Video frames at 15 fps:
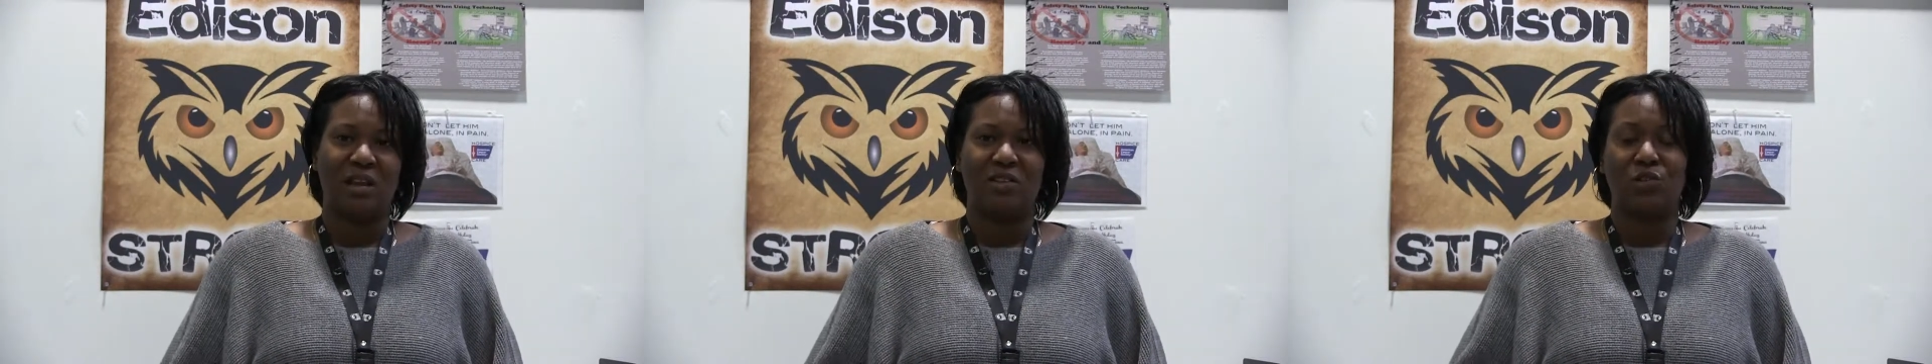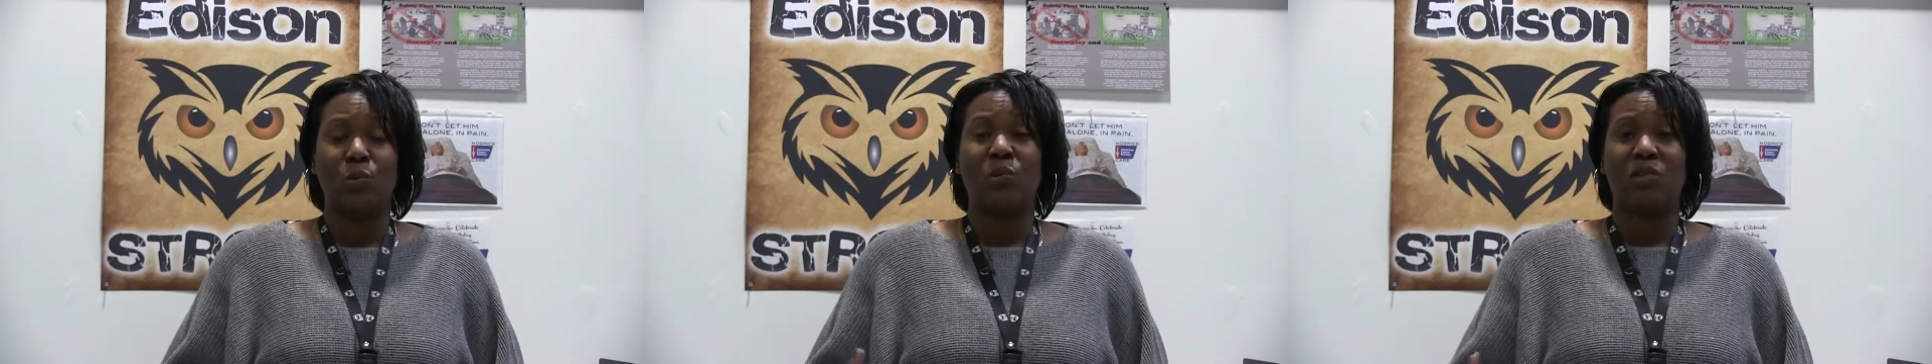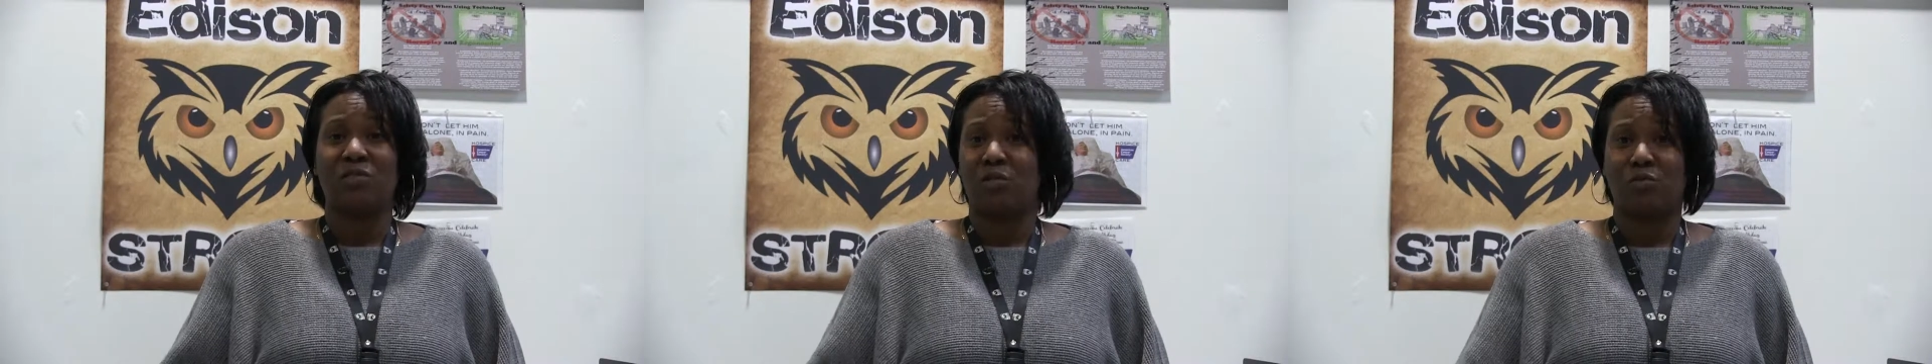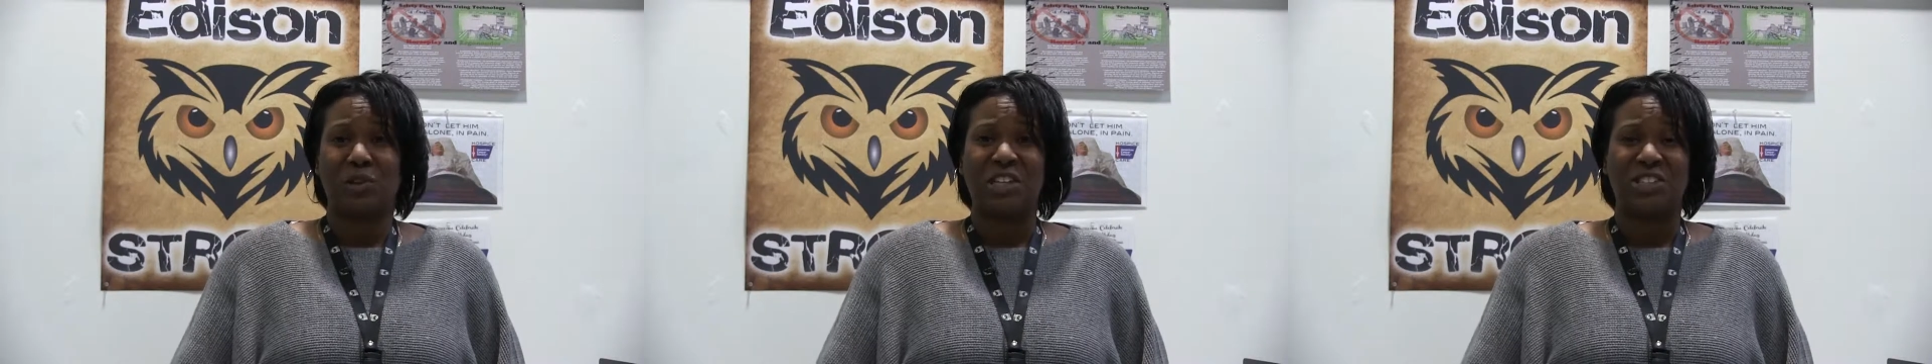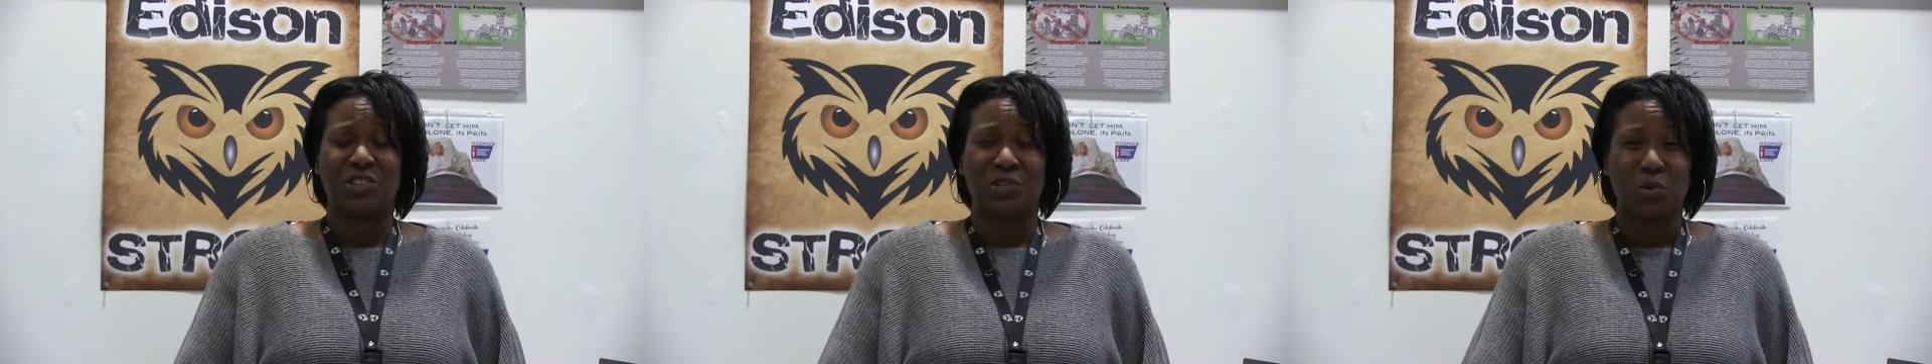and doing the
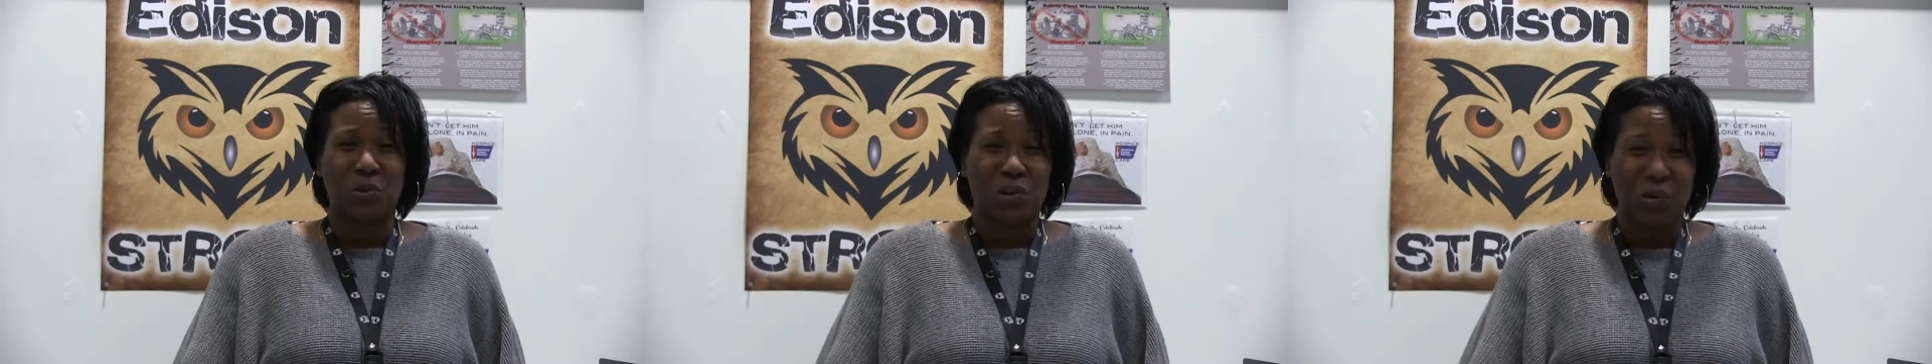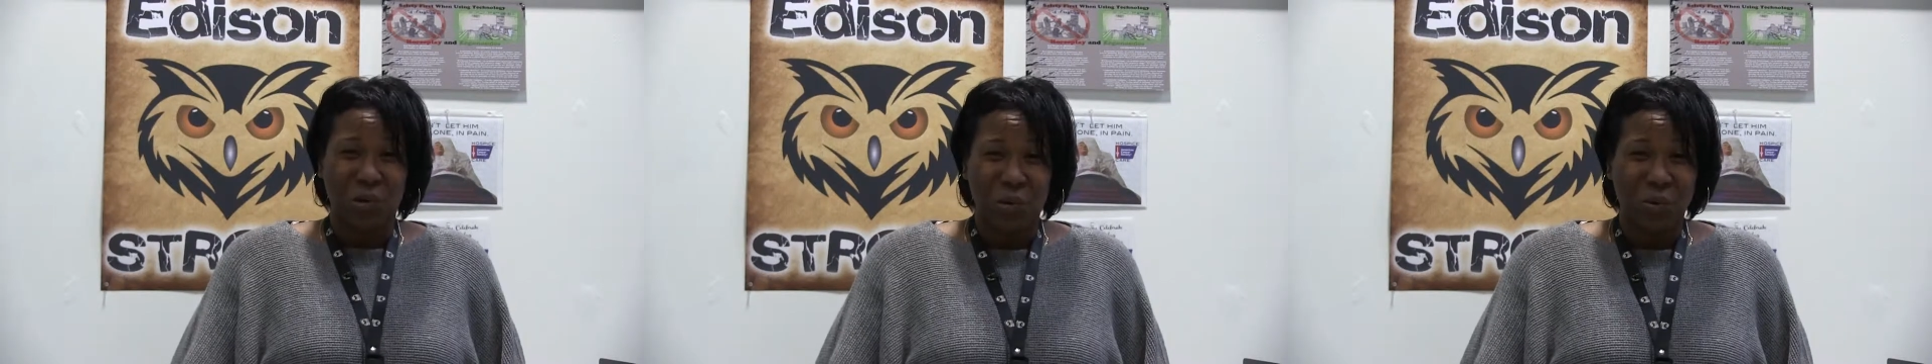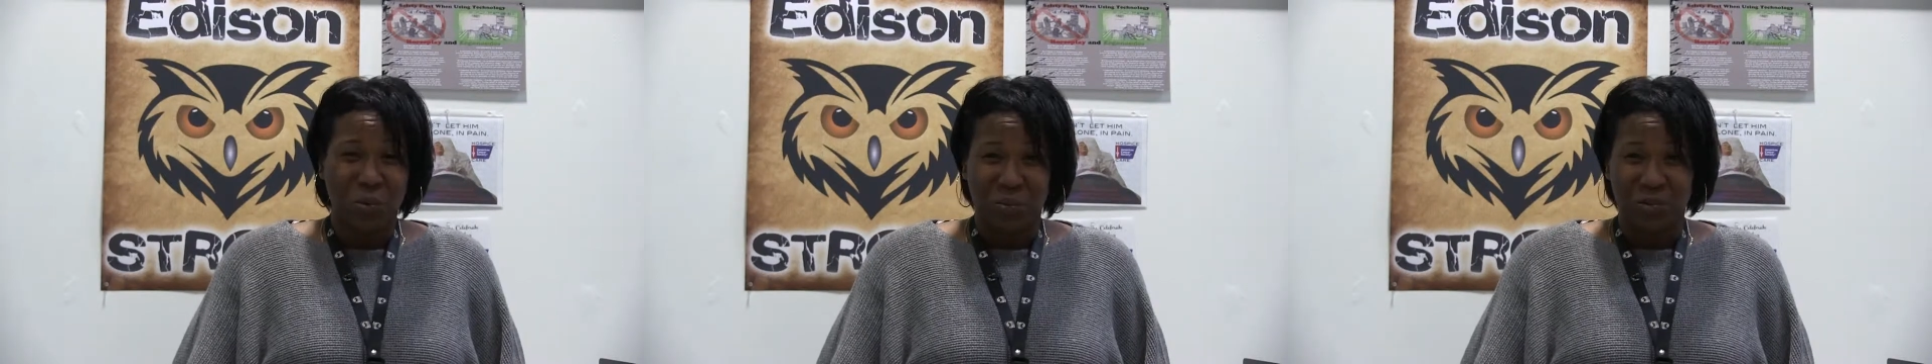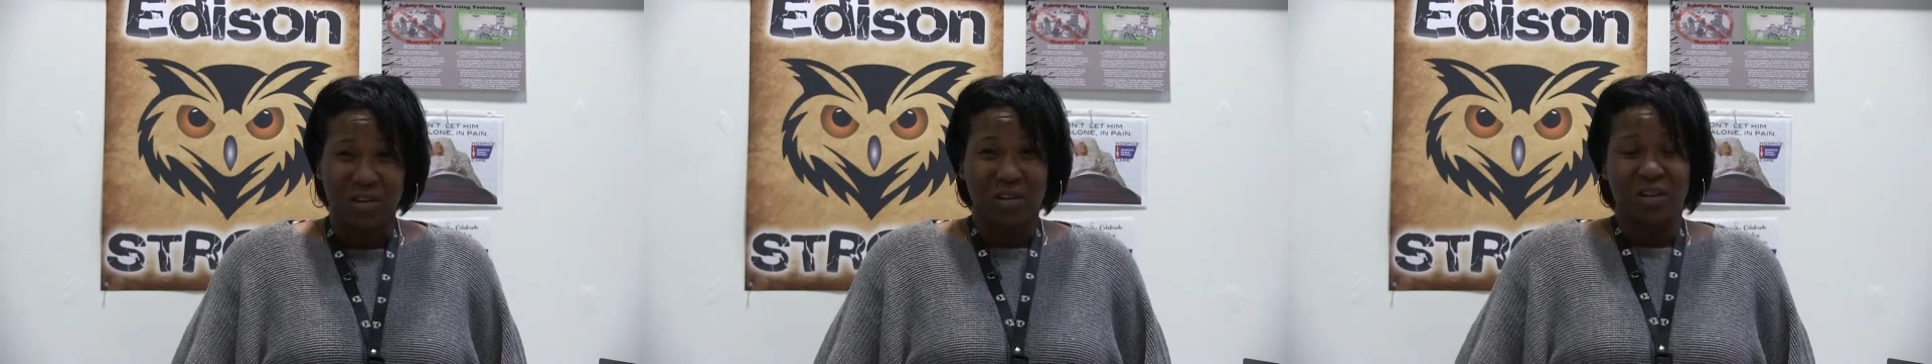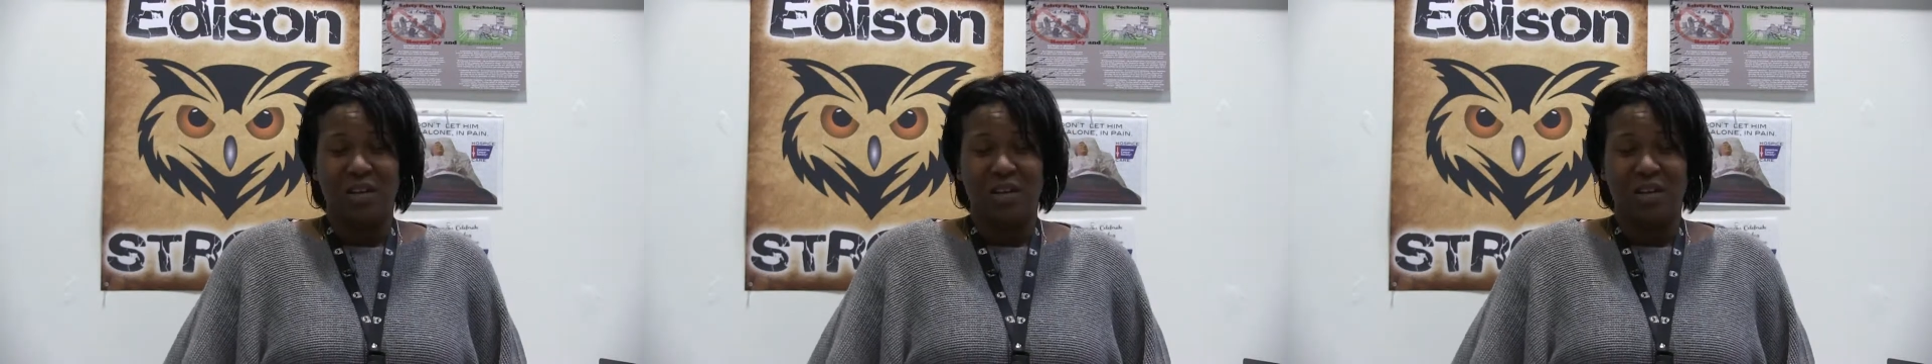research on her own.